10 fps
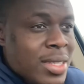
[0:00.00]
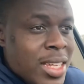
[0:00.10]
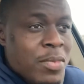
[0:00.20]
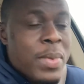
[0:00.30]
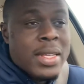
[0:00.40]

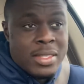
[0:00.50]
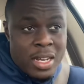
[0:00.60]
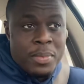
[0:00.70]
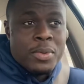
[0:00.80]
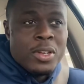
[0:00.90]
messed
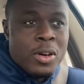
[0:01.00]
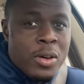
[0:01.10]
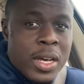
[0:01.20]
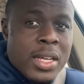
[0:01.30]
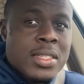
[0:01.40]
up.
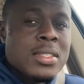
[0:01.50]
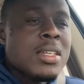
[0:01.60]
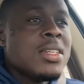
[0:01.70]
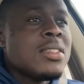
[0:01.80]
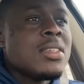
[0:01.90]

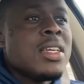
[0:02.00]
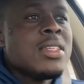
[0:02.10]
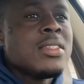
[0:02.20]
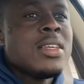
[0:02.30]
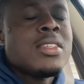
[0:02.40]

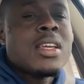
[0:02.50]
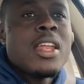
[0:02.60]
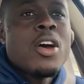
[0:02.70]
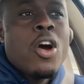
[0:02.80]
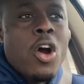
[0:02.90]
It's kind
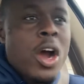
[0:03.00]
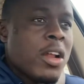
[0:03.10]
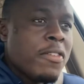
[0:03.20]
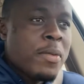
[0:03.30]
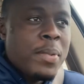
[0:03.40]
of
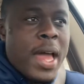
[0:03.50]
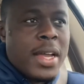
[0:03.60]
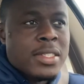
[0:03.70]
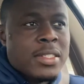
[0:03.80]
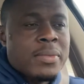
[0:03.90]
harder for
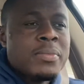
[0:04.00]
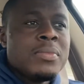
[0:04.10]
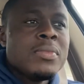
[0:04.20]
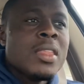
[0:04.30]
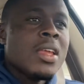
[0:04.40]
blacks.
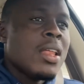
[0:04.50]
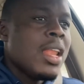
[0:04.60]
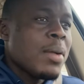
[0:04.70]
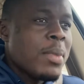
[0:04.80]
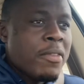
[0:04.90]

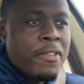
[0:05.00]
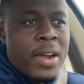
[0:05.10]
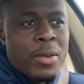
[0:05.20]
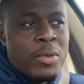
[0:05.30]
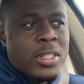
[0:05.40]
Like my
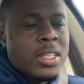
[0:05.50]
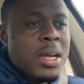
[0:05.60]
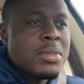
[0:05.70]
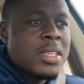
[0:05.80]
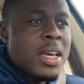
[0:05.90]
friend one
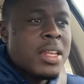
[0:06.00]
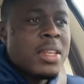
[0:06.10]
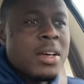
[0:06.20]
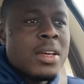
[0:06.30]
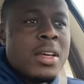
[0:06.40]
time said
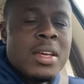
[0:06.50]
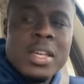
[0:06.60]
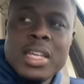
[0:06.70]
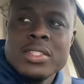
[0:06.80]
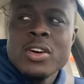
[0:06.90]

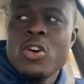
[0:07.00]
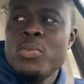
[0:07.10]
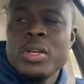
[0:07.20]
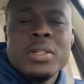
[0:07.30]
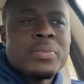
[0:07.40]
he told
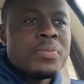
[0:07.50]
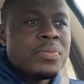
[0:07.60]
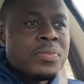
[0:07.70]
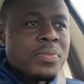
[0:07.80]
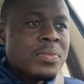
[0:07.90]
me,
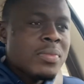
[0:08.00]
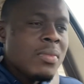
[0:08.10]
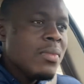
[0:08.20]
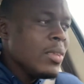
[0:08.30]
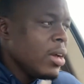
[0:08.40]

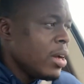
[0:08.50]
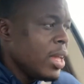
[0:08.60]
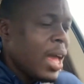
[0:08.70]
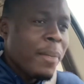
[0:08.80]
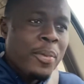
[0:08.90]
he
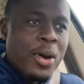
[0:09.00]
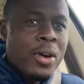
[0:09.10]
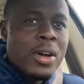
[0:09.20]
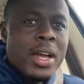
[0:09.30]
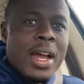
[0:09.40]
like, bro,
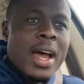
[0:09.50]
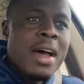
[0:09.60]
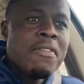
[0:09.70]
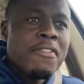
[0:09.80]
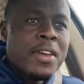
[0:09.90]

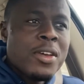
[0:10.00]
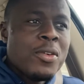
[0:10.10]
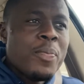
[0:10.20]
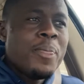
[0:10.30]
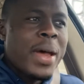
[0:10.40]
I feel
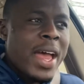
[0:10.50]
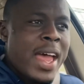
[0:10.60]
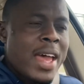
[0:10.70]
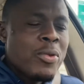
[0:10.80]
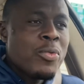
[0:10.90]

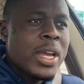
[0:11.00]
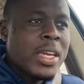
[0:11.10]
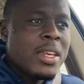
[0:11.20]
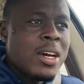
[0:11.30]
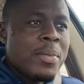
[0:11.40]
bad
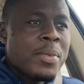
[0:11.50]
waking up